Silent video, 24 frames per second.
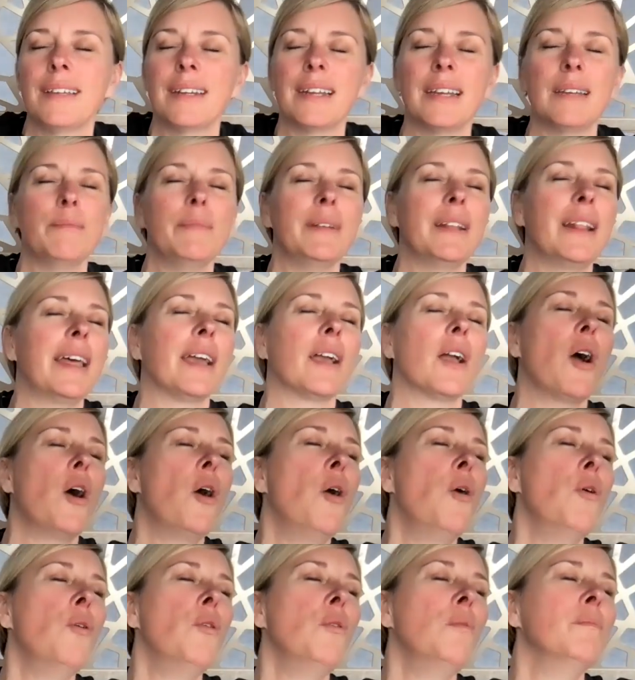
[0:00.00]
And I'd be like,
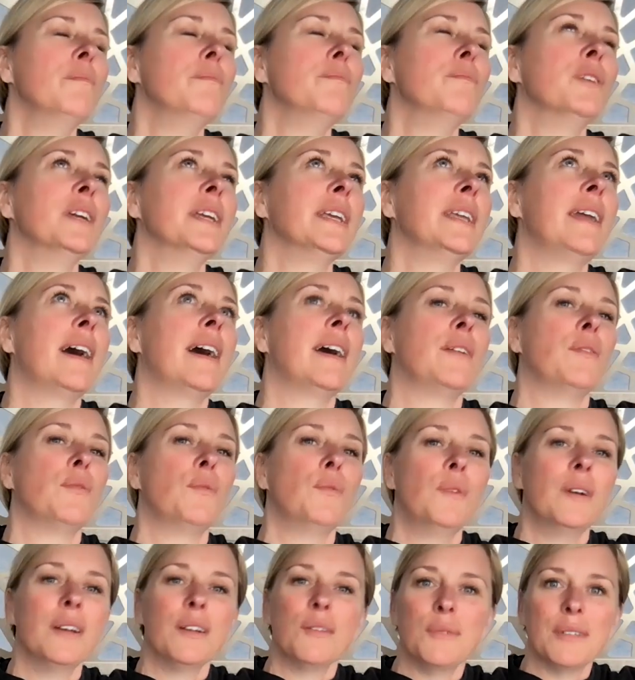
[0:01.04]
oh, bring it on.
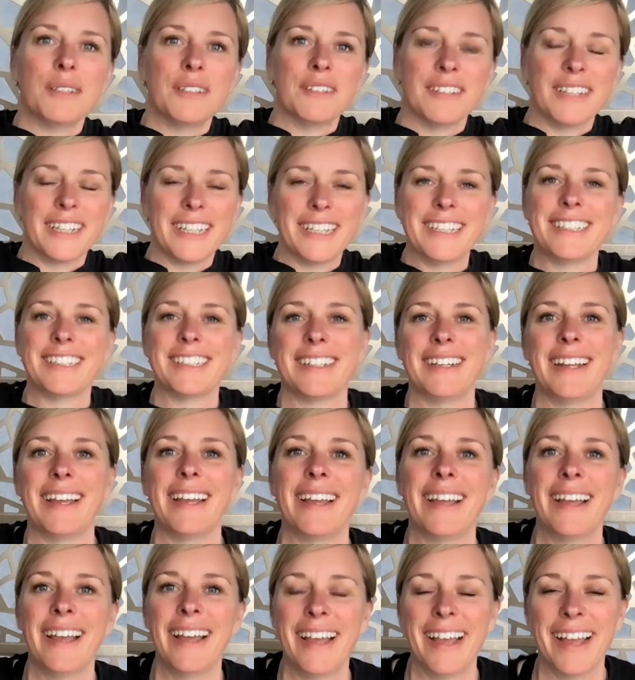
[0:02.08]
What are we creating
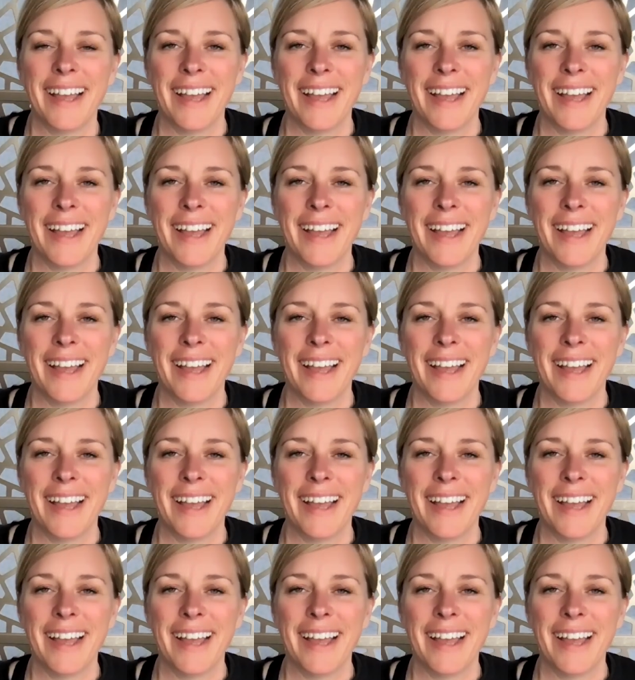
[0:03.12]
today?